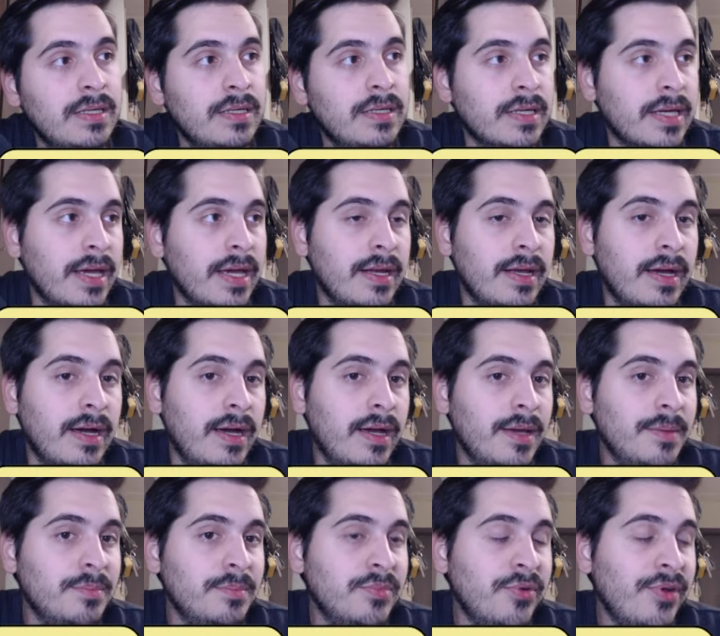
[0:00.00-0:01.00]
Again,
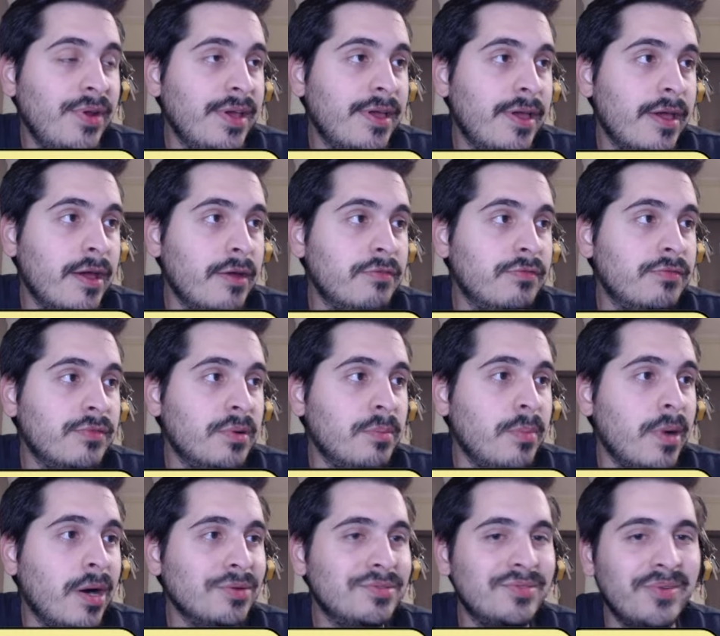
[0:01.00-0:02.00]
I'm really careful
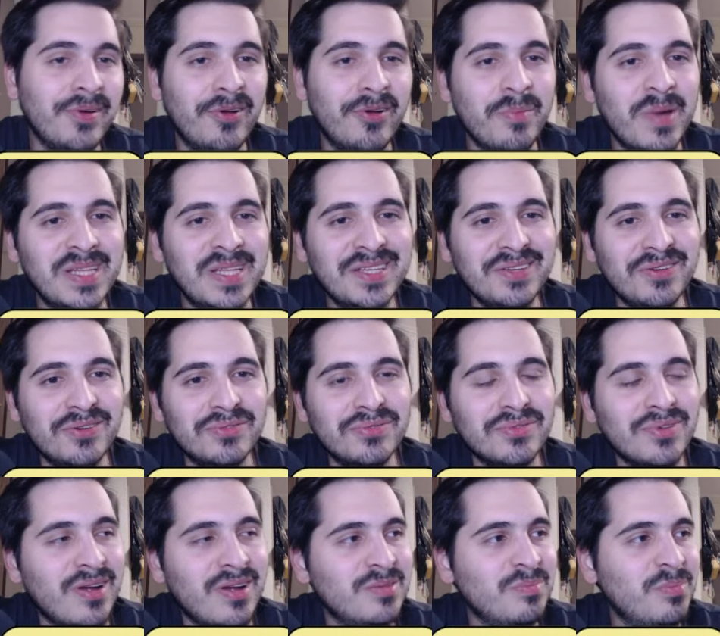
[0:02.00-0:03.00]
about recommending you to
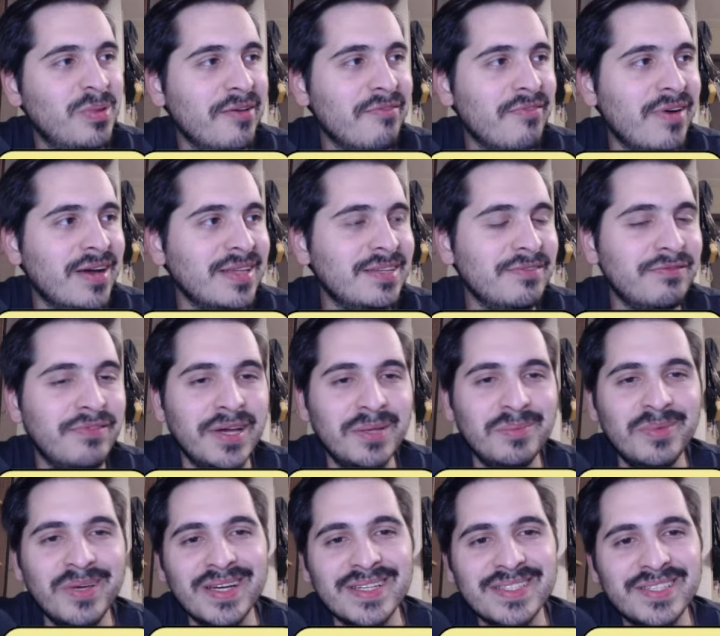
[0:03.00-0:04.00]
not play Van de Ven
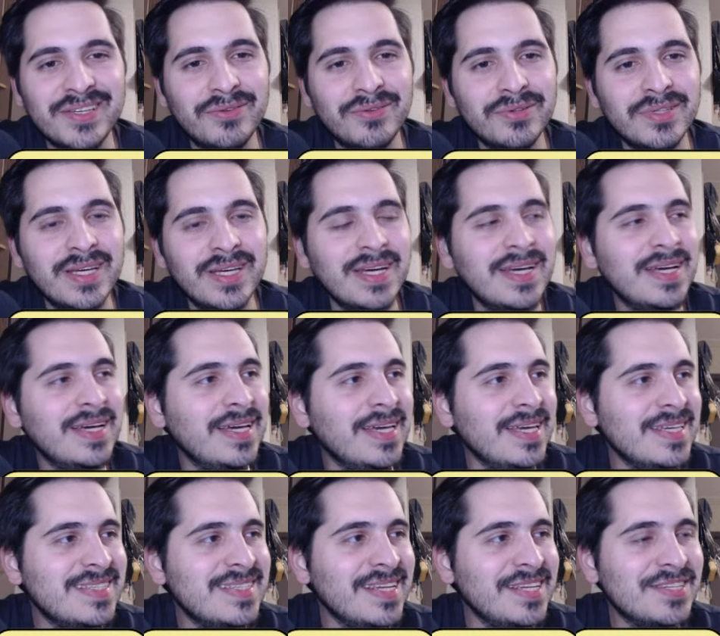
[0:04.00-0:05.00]
because he could
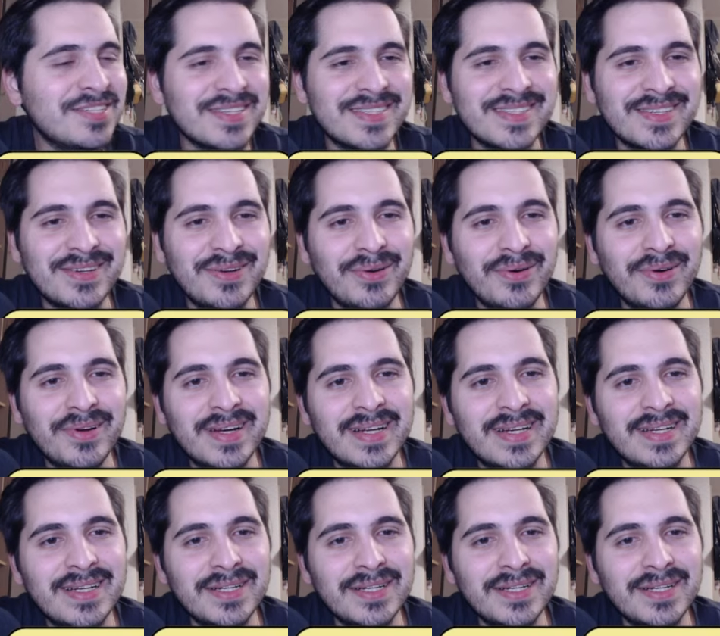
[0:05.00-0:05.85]
easily just score